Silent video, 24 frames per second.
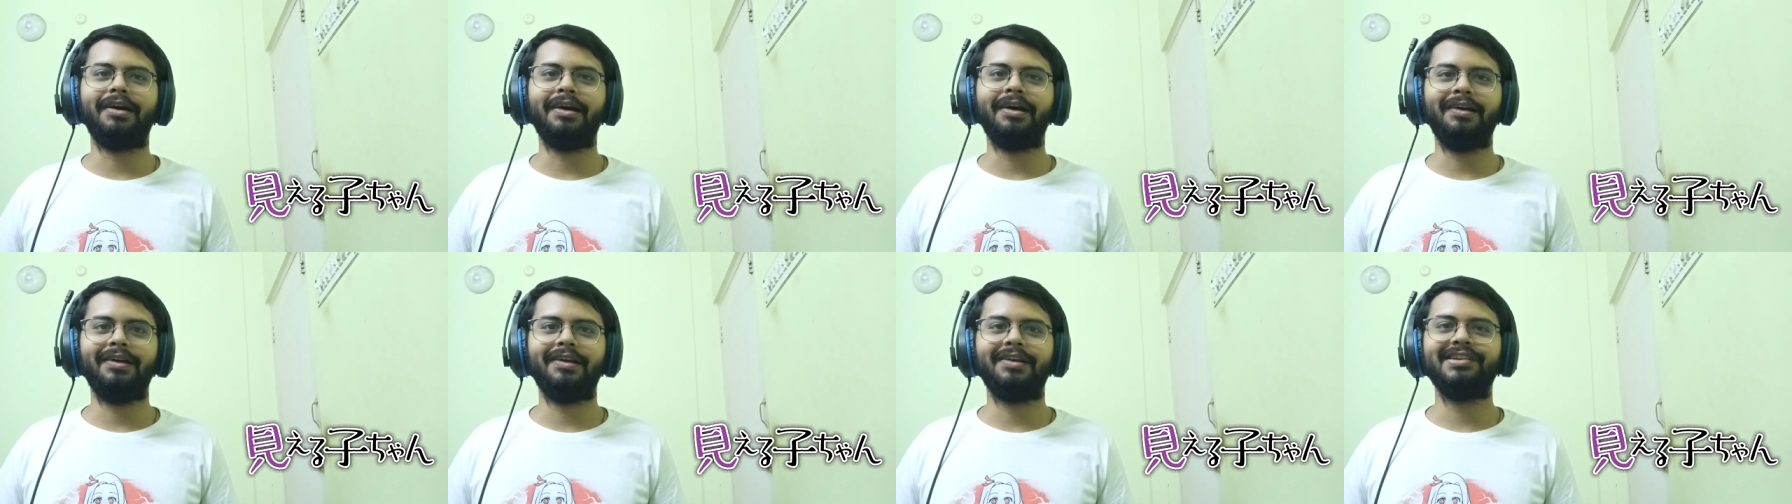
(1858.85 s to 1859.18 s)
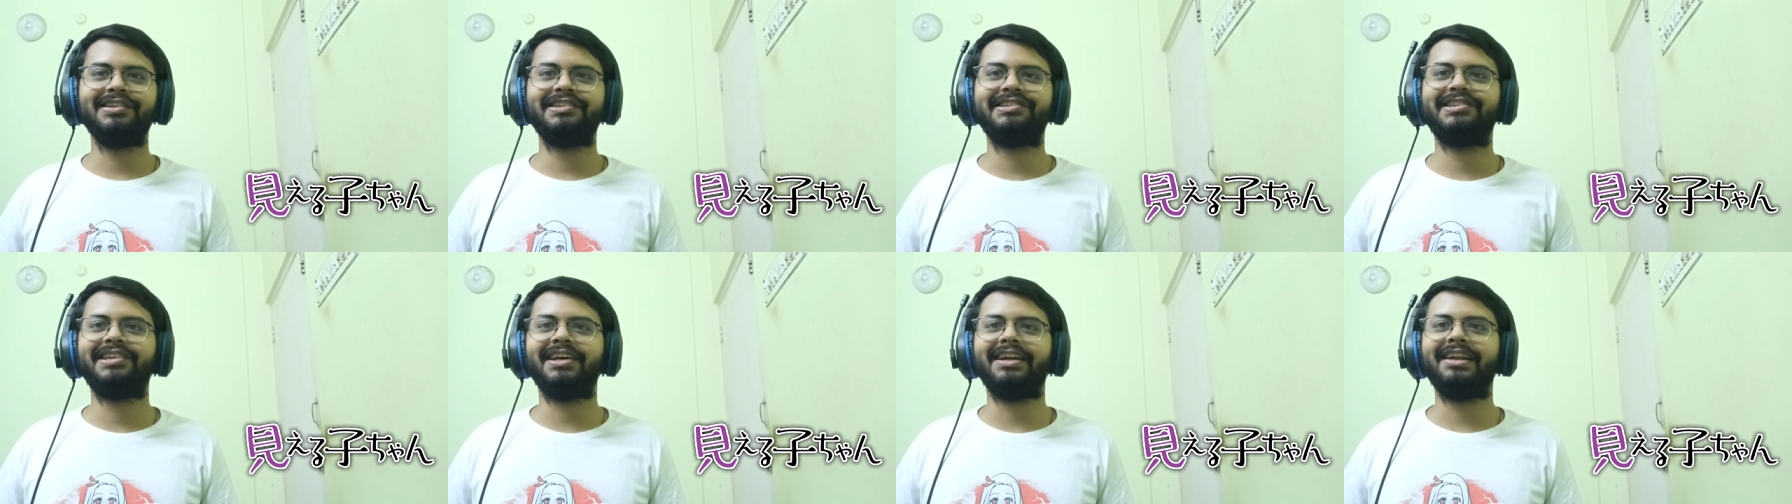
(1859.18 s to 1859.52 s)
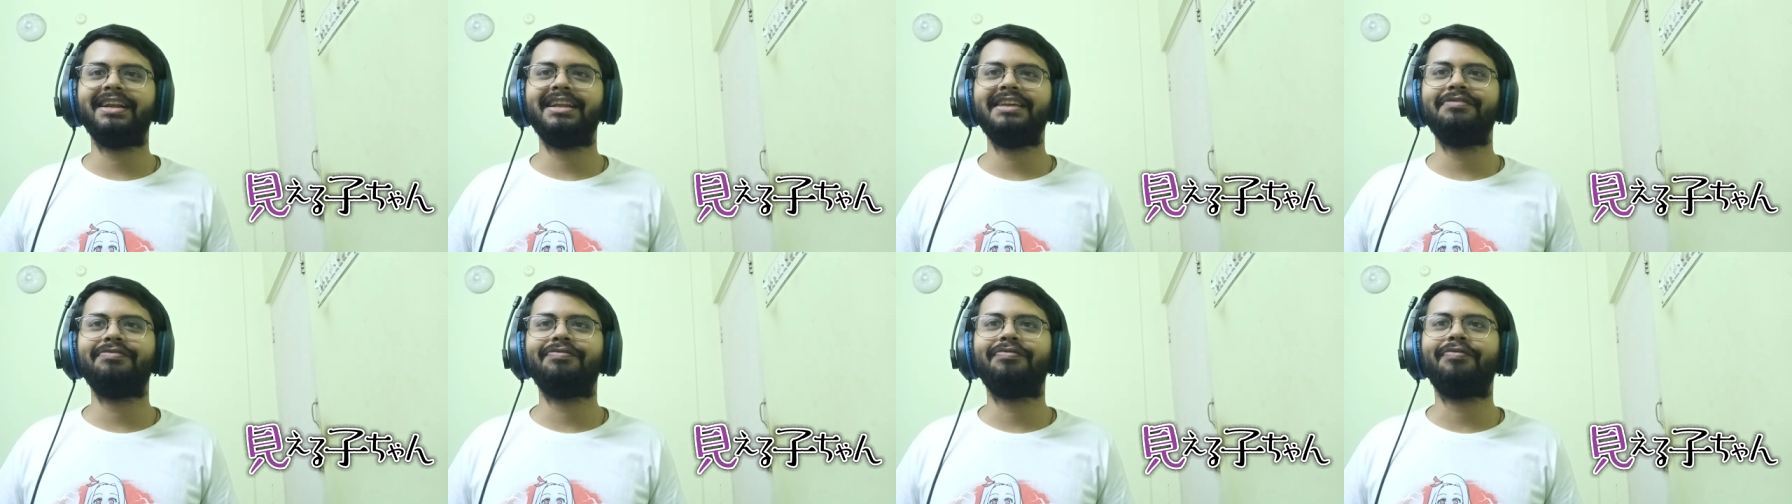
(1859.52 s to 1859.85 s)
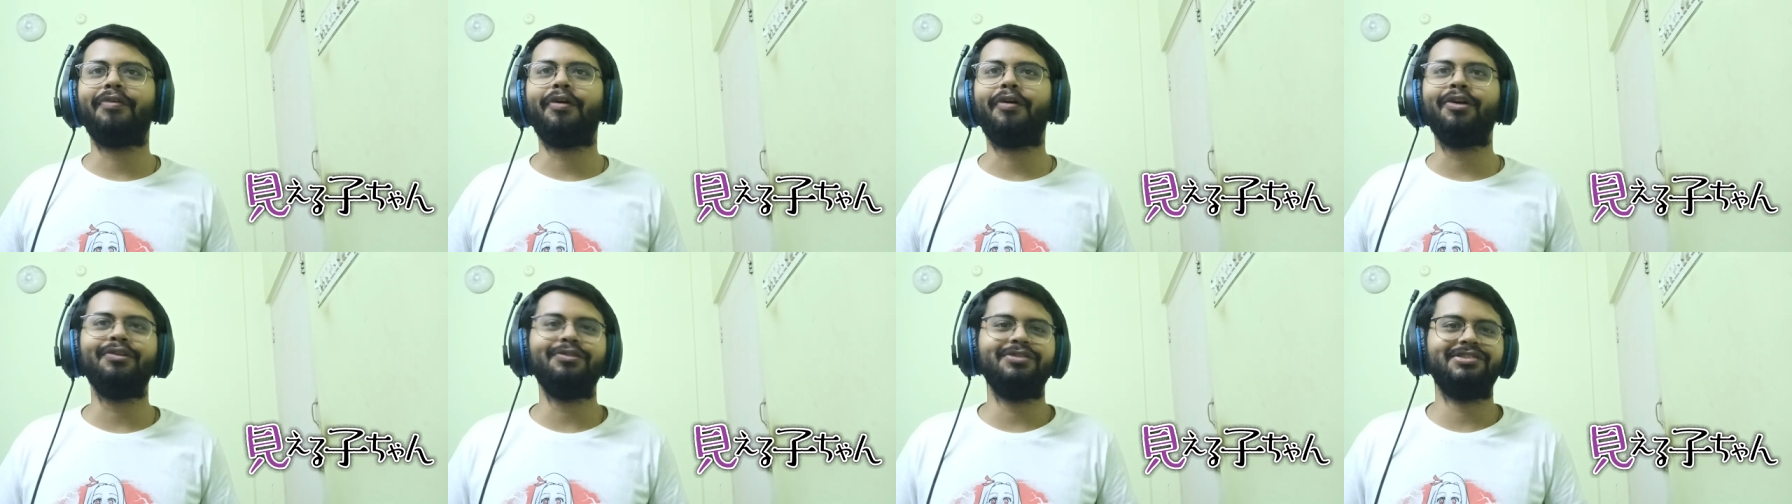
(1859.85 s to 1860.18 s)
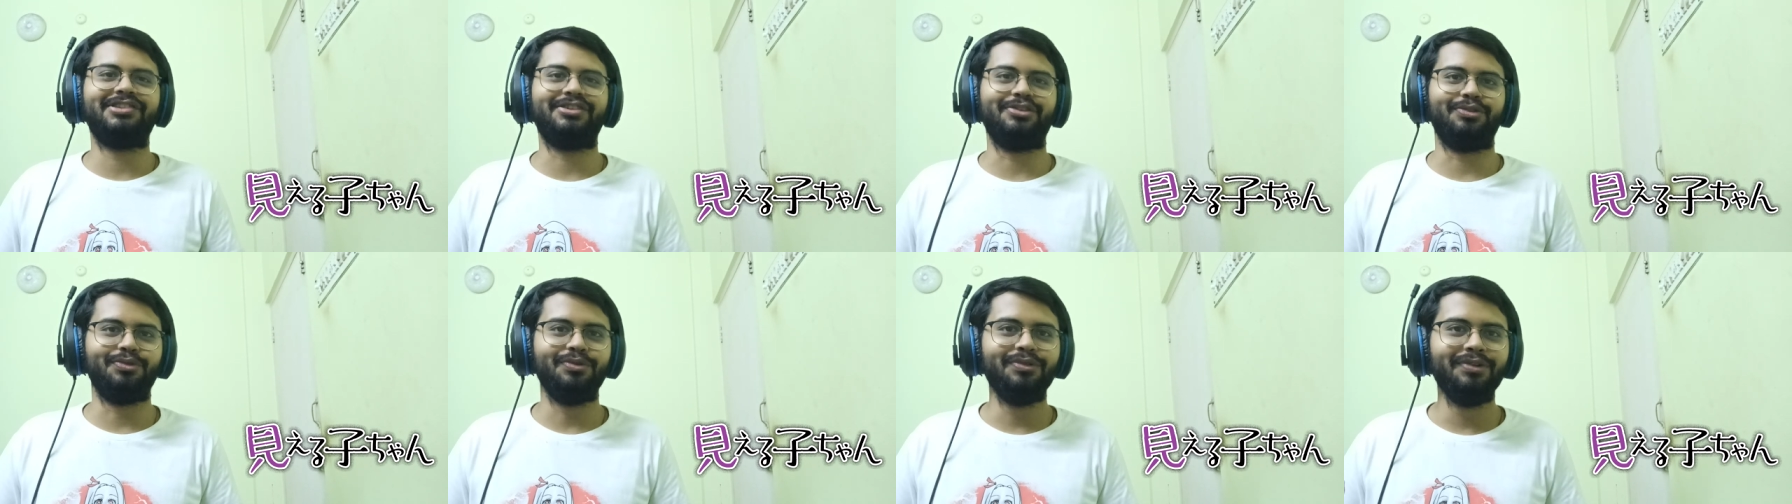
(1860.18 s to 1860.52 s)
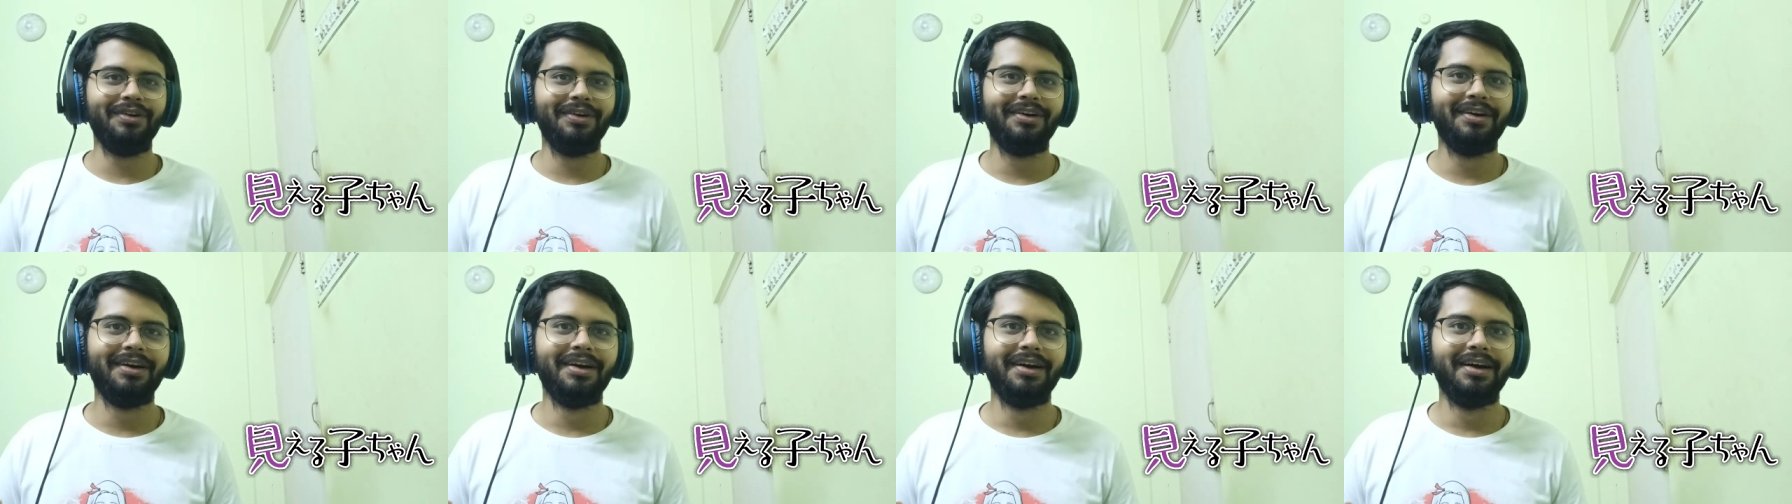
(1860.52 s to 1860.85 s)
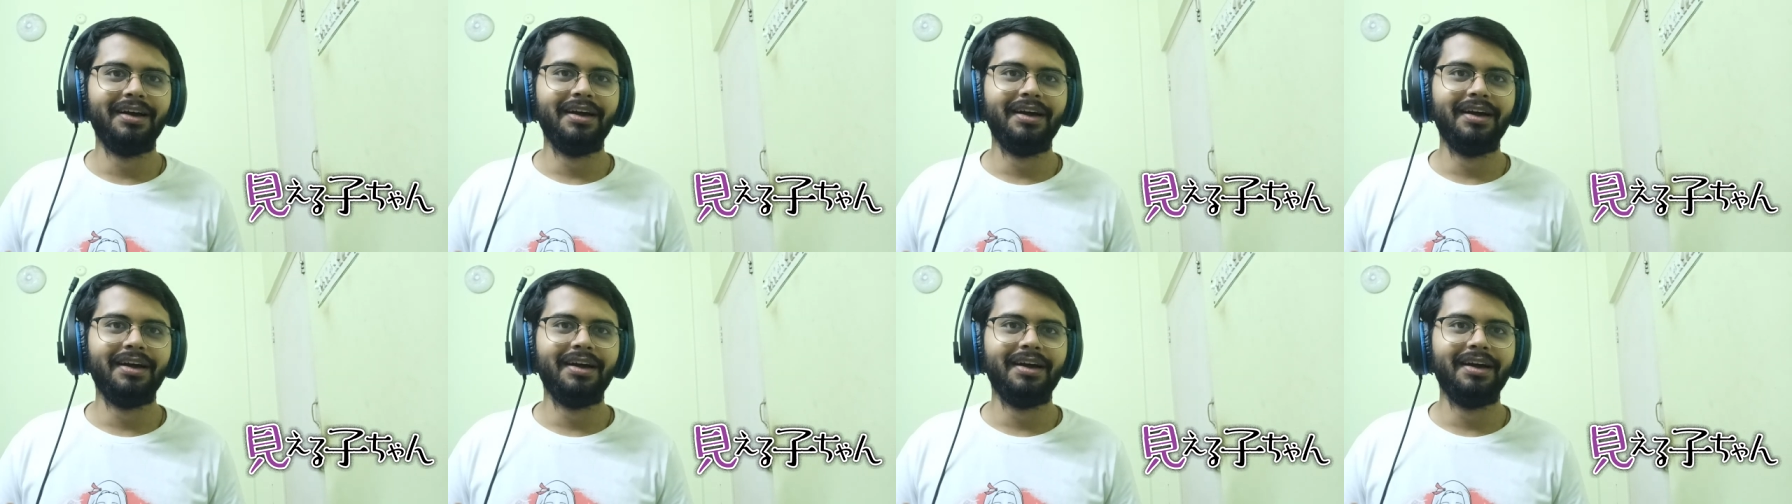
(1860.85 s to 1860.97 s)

girl suddenly follows you,